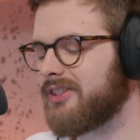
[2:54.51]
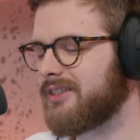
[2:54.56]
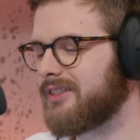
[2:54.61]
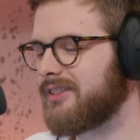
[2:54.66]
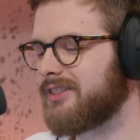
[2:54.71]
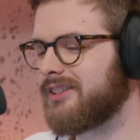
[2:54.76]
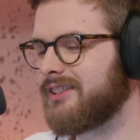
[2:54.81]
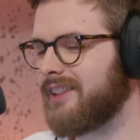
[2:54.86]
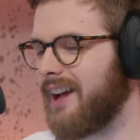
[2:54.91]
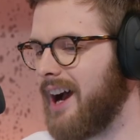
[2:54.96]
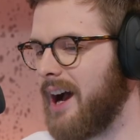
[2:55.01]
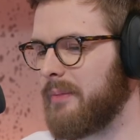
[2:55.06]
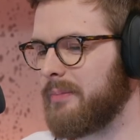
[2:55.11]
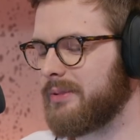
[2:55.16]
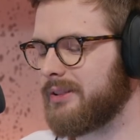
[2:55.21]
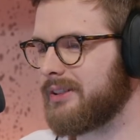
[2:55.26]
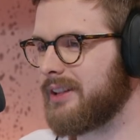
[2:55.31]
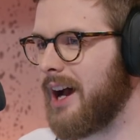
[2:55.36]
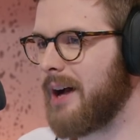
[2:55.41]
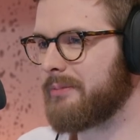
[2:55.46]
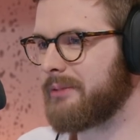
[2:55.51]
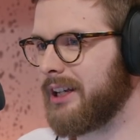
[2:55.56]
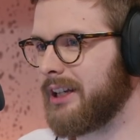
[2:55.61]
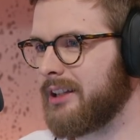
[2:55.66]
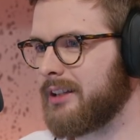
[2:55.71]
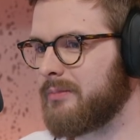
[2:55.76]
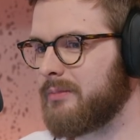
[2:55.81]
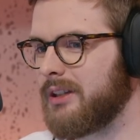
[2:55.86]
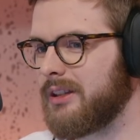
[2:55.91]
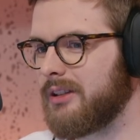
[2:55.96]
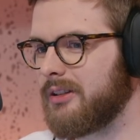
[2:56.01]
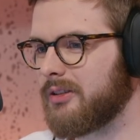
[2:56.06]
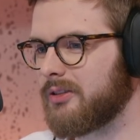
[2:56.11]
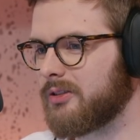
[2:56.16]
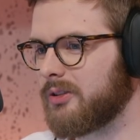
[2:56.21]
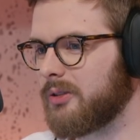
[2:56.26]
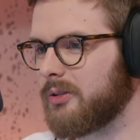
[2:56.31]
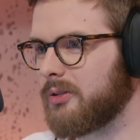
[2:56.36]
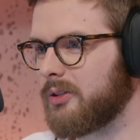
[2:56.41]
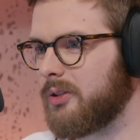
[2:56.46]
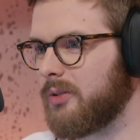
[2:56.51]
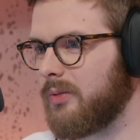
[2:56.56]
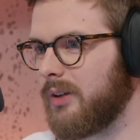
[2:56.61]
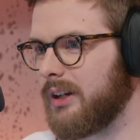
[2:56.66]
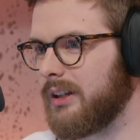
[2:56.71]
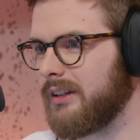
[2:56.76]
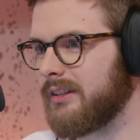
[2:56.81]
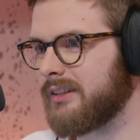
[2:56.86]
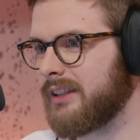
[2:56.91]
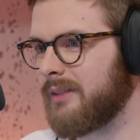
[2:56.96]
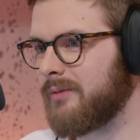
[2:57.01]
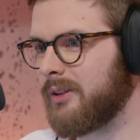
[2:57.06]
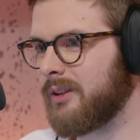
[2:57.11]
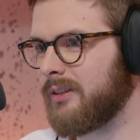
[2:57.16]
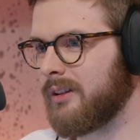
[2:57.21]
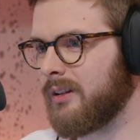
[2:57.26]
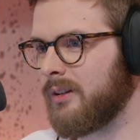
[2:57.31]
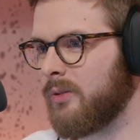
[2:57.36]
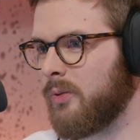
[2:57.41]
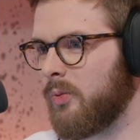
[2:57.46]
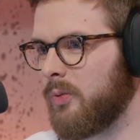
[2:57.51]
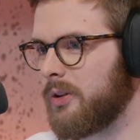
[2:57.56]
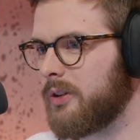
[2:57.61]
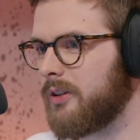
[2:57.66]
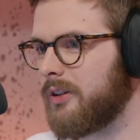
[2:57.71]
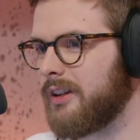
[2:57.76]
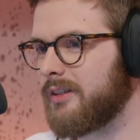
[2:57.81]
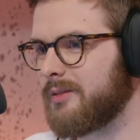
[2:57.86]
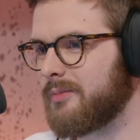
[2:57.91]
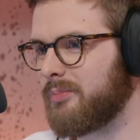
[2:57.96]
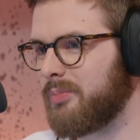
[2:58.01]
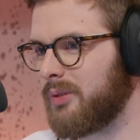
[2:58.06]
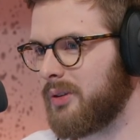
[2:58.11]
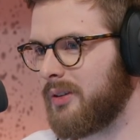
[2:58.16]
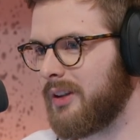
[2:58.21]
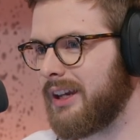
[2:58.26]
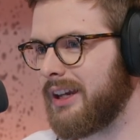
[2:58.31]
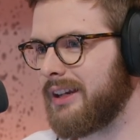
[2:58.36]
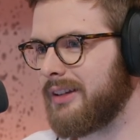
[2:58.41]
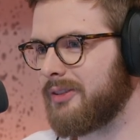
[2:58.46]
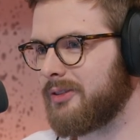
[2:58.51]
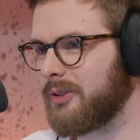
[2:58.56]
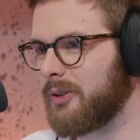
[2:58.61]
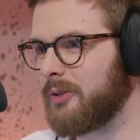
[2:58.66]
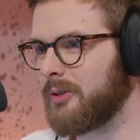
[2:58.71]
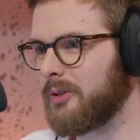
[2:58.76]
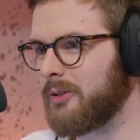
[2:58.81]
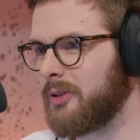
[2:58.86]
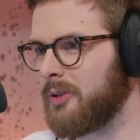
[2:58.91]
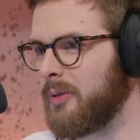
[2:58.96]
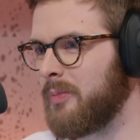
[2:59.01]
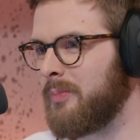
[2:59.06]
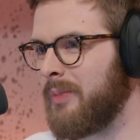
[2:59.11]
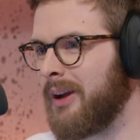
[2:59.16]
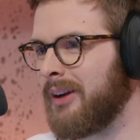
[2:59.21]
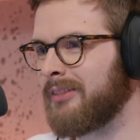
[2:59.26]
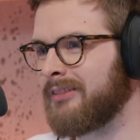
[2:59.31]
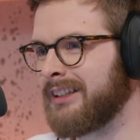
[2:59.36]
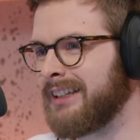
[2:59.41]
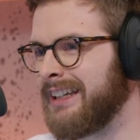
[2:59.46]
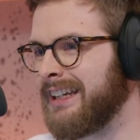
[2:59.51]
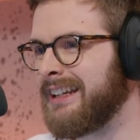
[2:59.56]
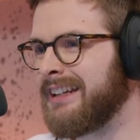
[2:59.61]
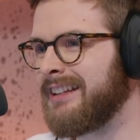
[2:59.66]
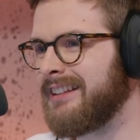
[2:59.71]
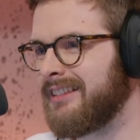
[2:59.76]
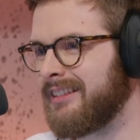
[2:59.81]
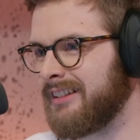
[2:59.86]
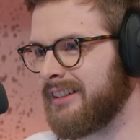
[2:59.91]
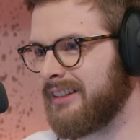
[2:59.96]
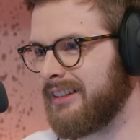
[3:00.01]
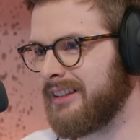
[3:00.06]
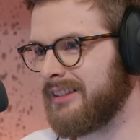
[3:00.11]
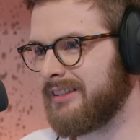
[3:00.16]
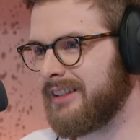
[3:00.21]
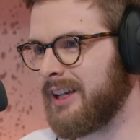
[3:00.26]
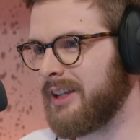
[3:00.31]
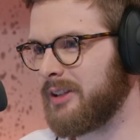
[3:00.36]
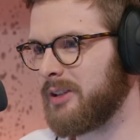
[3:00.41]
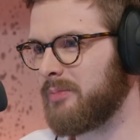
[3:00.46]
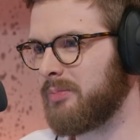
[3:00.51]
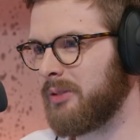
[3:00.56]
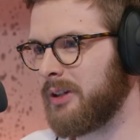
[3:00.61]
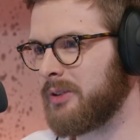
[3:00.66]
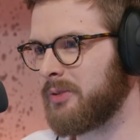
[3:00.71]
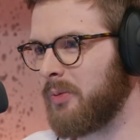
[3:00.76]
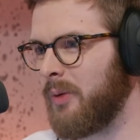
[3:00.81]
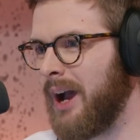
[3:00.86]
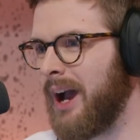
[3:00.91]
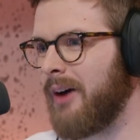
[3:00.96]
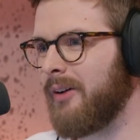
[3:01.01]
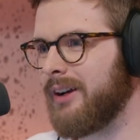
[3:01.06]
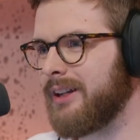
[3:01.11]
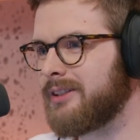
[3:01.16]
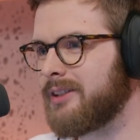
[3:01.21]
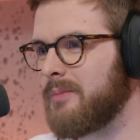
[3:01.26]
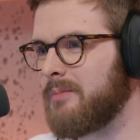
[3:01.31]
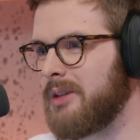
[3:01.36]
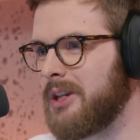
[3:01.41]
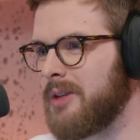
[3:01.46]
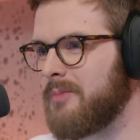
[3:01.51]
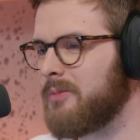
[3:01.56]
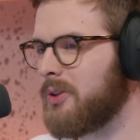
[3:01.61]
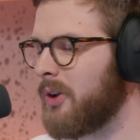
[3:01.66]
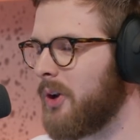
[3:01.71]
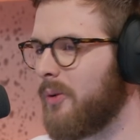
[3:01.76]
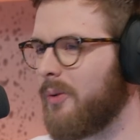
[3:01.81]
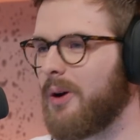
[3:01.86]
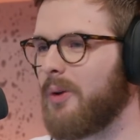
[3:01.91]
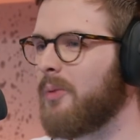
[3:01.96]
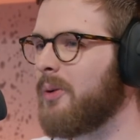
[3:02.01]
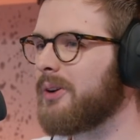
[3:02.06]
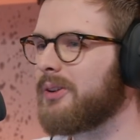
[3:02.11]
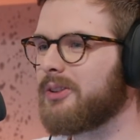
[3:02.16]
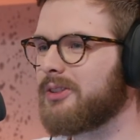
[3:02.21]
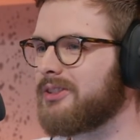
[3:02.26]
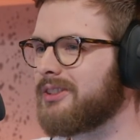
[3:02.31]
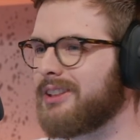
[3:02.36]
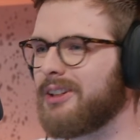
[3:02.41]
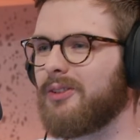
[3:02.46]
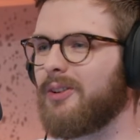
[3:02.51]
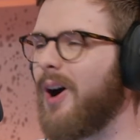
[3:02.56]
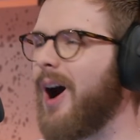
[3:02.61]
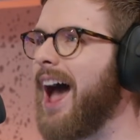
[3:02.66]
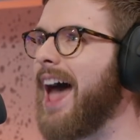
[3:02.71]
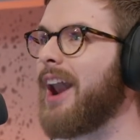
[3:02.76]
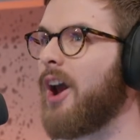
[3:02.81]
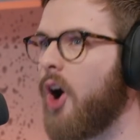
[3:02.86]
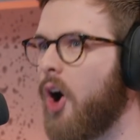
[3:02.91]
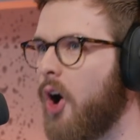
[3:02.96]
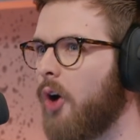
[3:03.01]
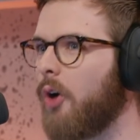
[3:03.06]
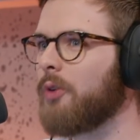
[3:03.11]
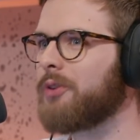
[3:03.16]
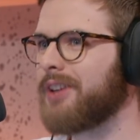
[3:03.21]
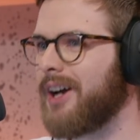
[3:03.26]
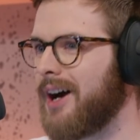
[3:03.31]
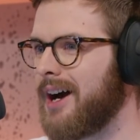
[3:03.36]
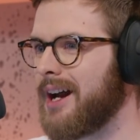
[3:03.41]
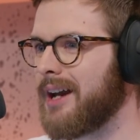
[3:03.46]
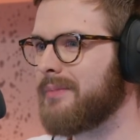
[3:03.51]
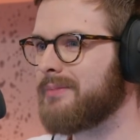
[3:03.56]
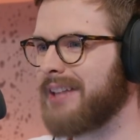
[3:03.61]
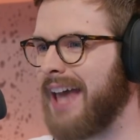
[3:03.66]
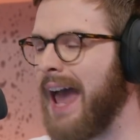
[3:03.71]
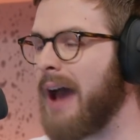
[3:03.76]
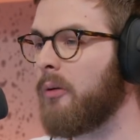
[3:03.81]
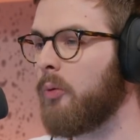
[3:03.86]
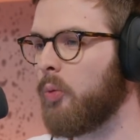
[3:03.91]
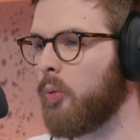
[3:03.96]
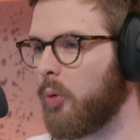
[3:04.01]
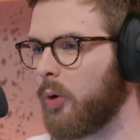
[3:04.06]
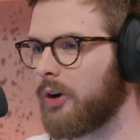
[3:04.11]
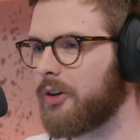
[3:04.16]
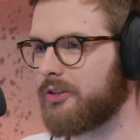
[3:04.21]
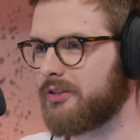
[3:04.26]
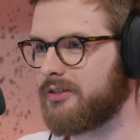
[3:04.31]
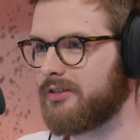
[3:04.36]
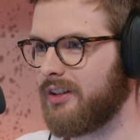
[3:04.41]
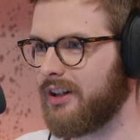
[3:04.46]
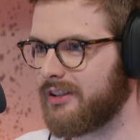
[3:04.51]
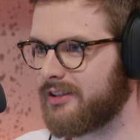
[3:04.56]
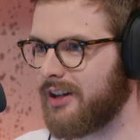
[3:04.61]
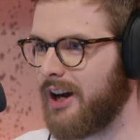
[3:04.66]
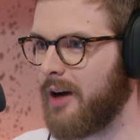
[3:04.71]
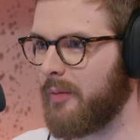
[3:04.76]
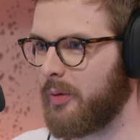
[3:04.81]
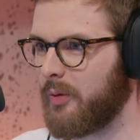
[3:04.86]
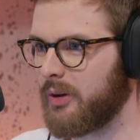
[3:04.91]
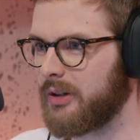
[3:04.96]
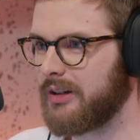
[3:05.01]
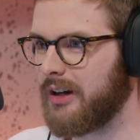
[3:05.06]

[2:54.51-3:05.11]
Just stop telling me that your solo queue rating is everything. Wonder doesn't play solo queue barely anything these days. He plays WoW. It's a meme. You know what? Wonder's still at all times, at worst, a top 3